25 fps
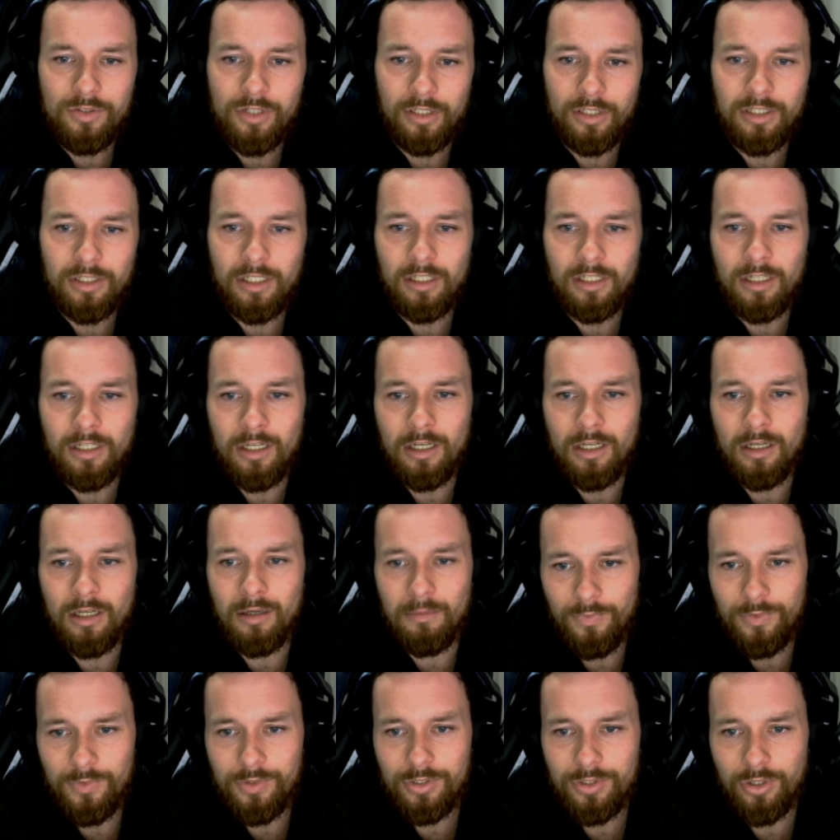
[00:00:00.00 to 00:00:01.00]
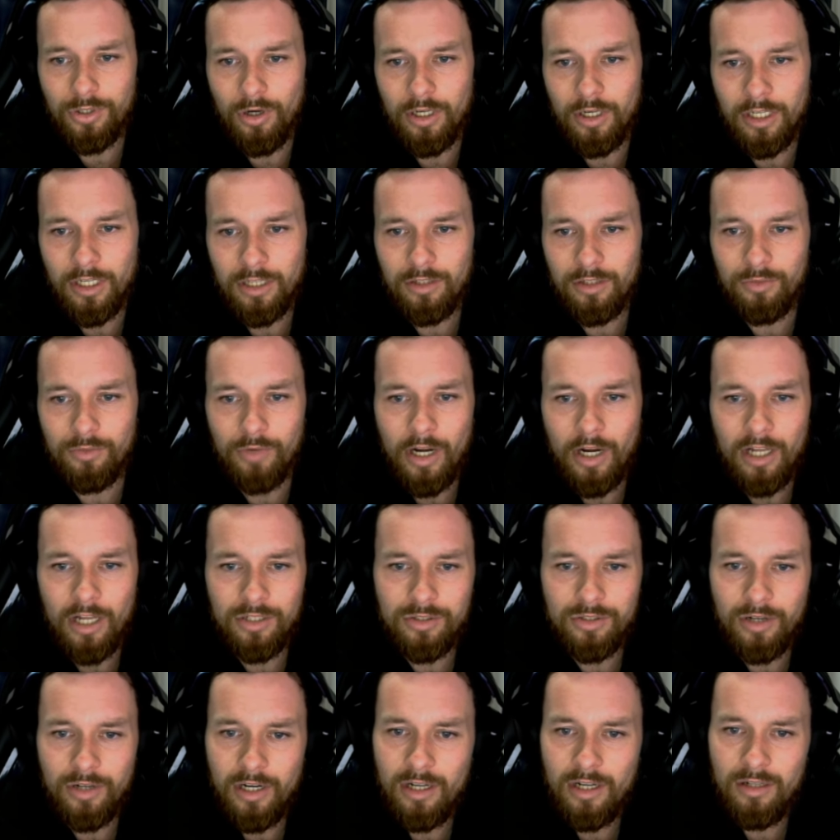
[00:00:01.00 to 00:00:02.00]
like they're gonna try and get the rail
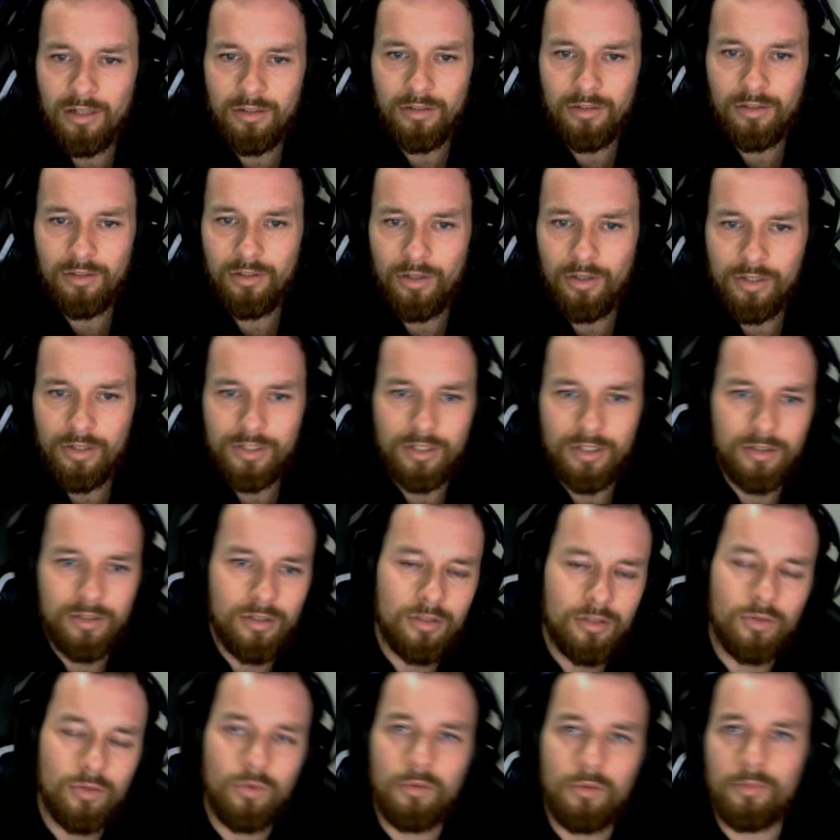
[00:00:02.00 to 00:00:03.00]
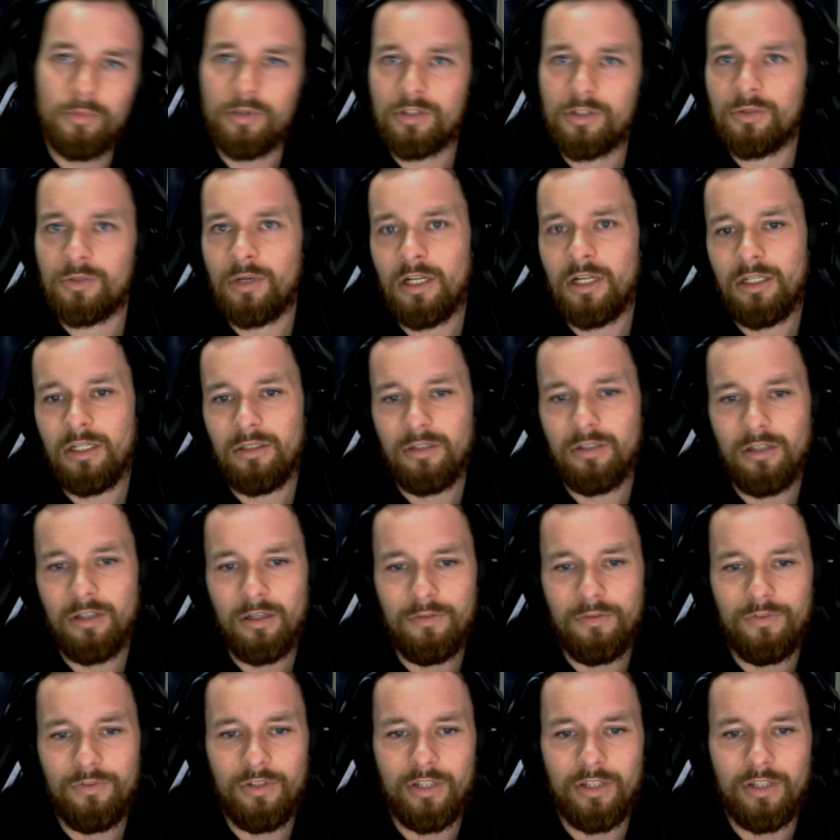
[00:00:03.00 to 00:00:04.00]
trail closer to Toowoomba as well.
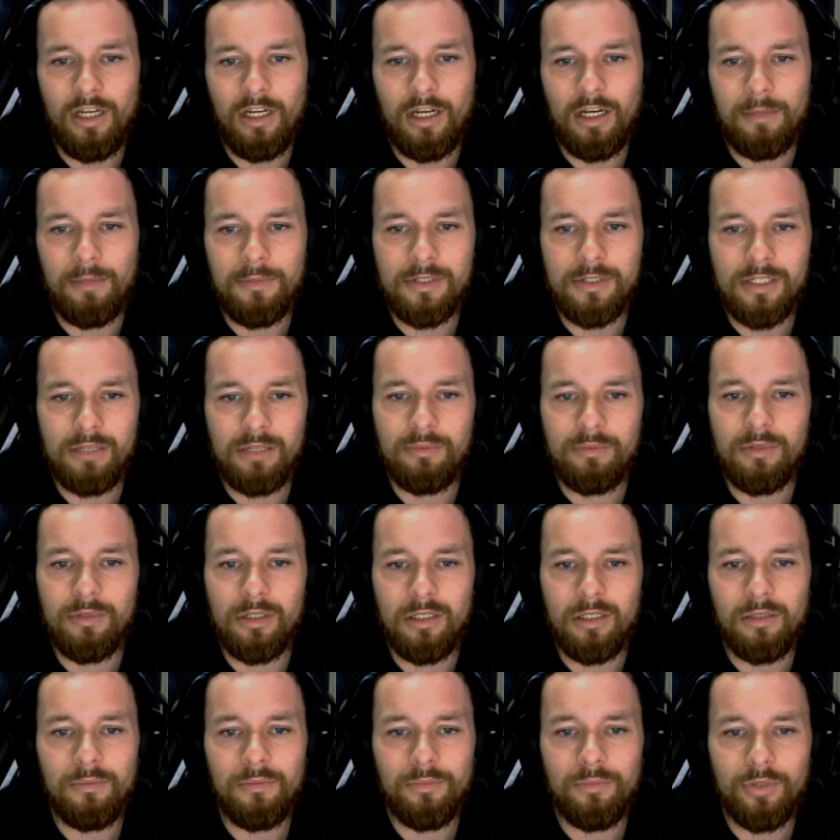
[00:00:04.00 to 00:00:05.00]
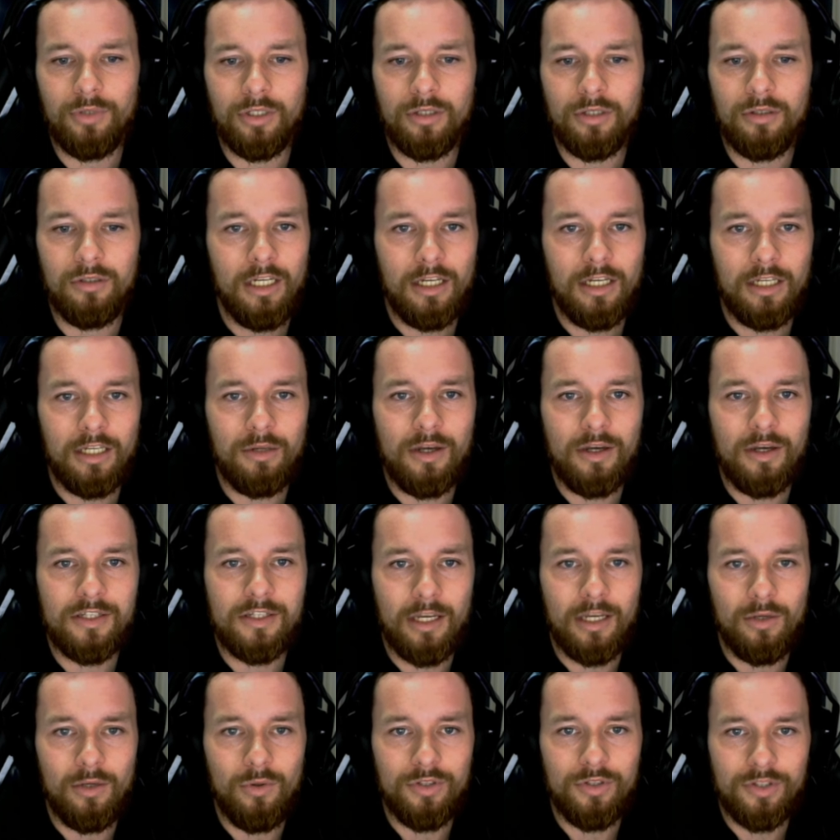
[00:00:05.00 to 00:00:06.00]
Hopefully that happens. That'd be pretty good. Anyways,
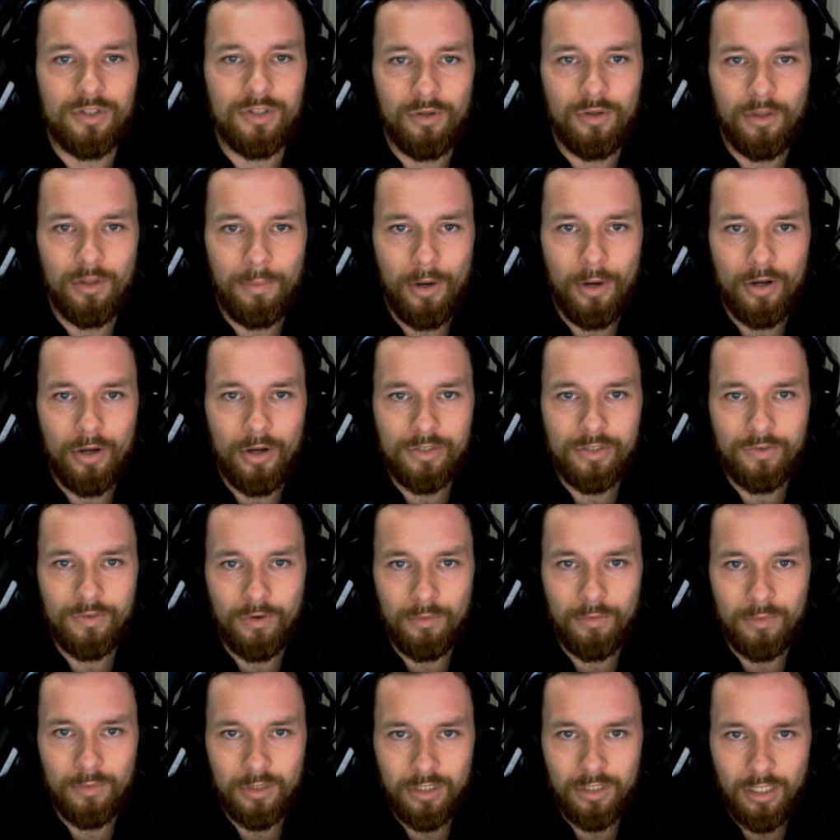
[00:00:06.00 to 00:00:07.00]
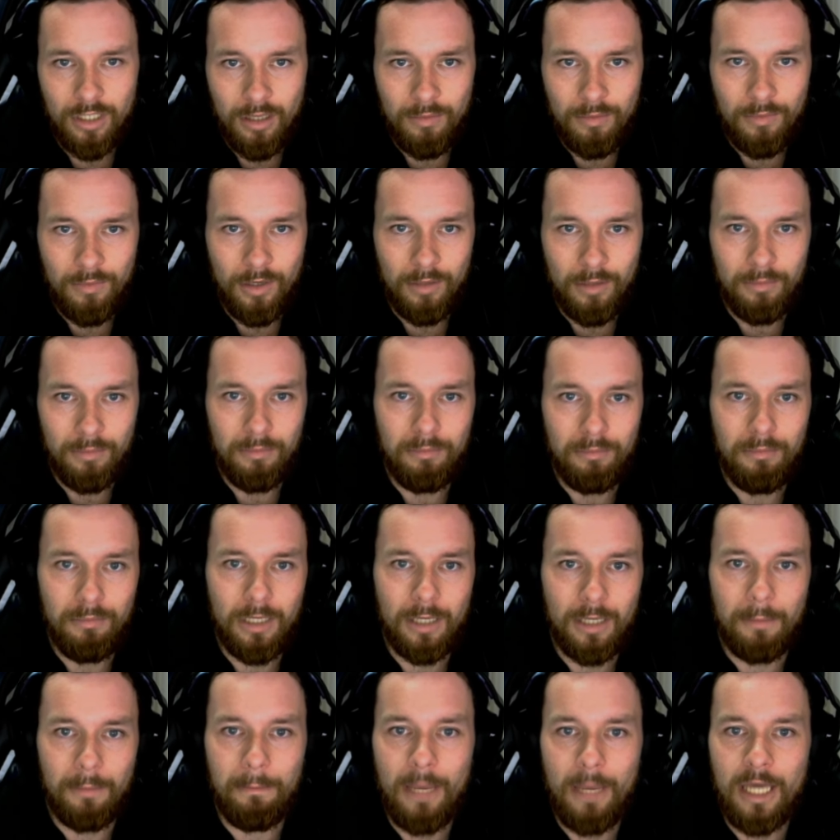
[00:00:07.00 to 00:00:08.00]
that was all the posts from Tim
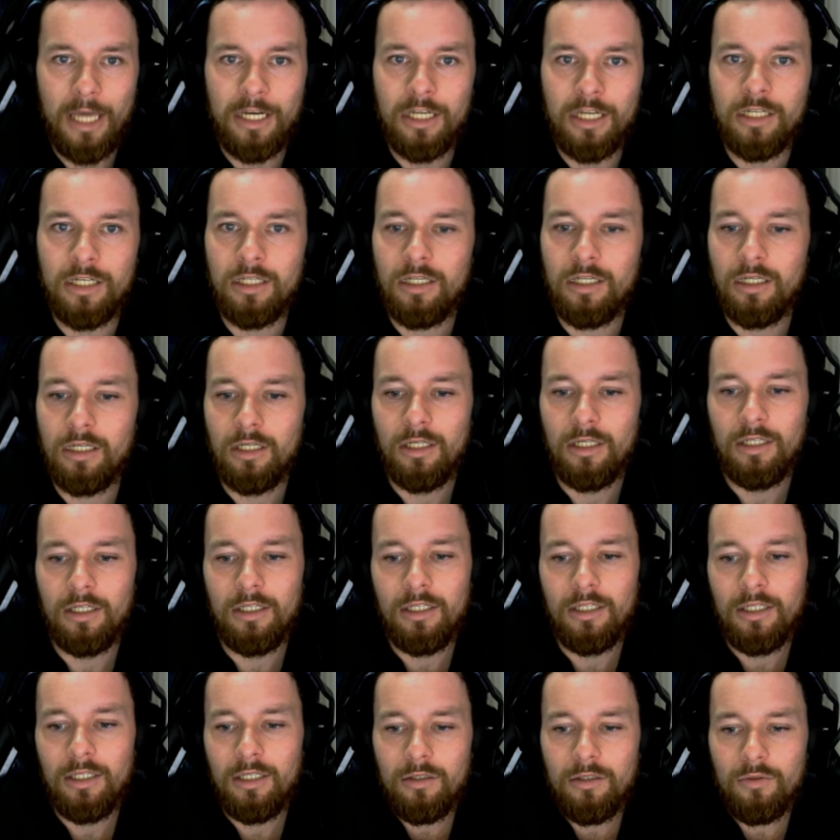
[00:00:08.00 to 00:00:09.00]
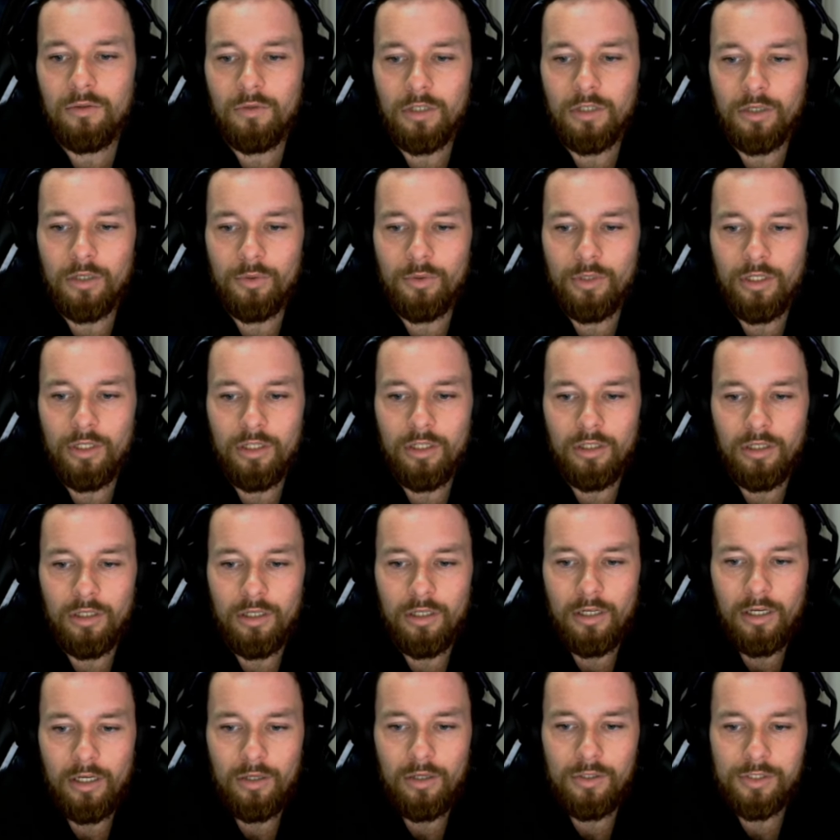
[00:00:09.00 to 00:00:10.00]
McMahon. What I will
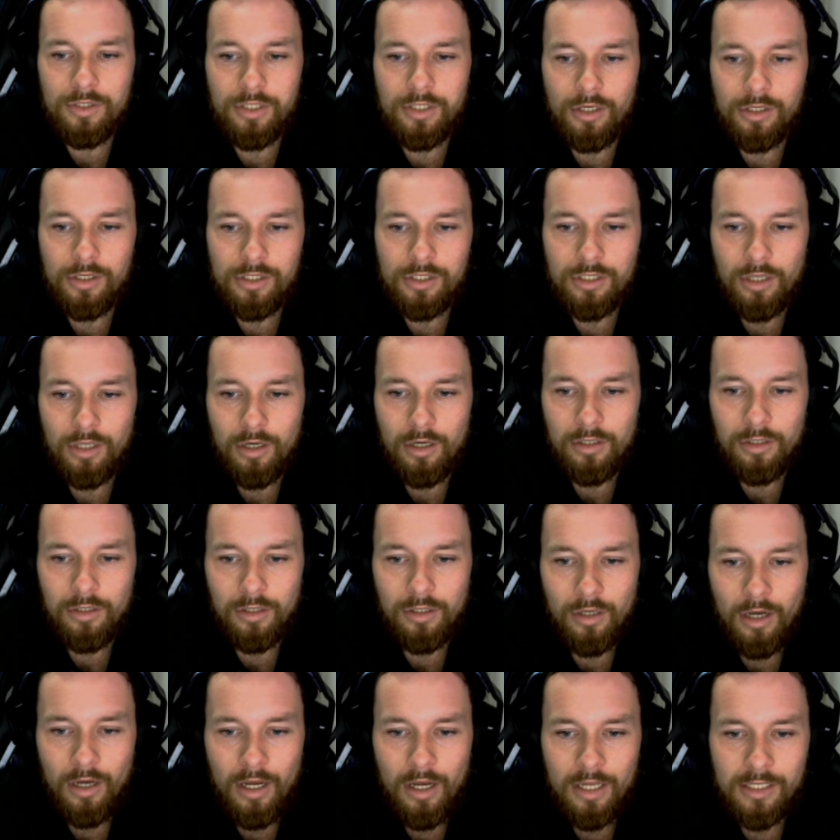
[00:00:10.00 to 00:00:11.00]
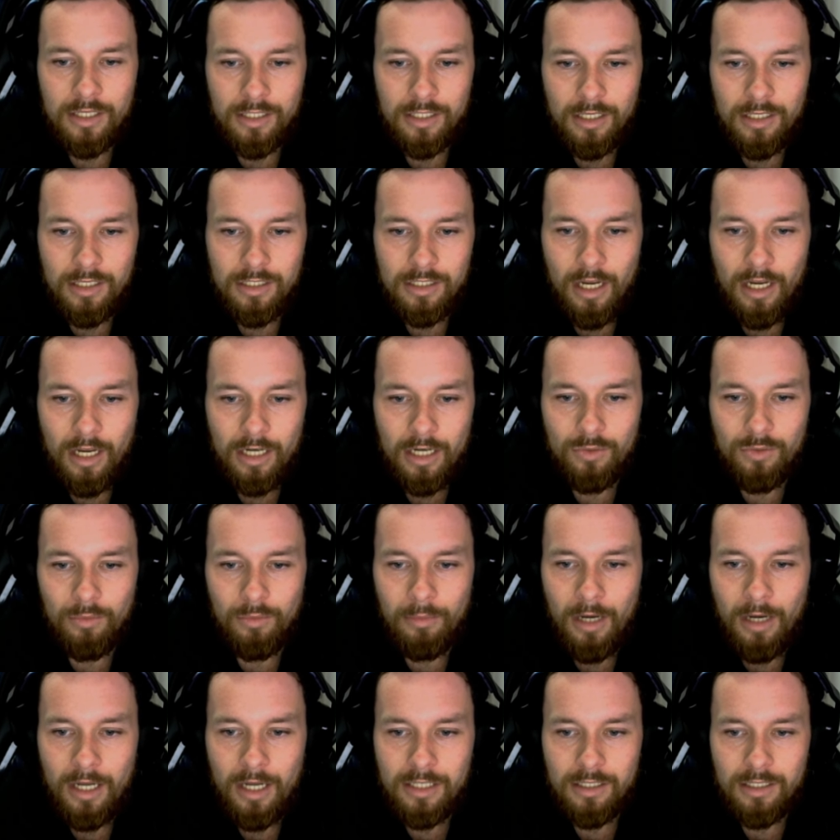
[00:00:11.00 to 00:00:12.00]
also show you guys is the actual
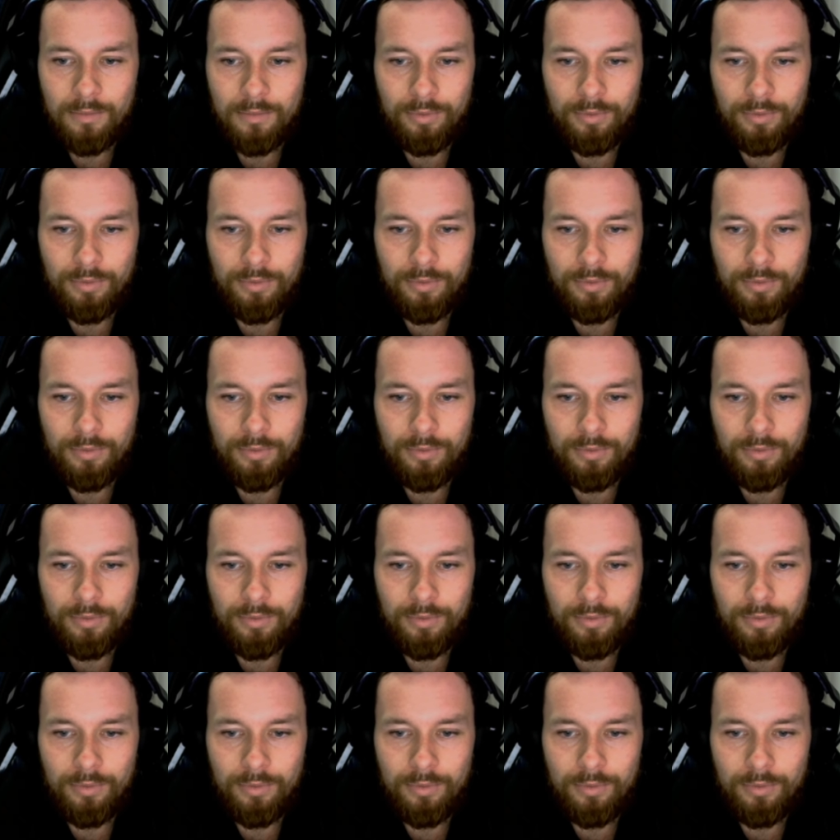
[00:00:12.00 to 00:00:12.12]
master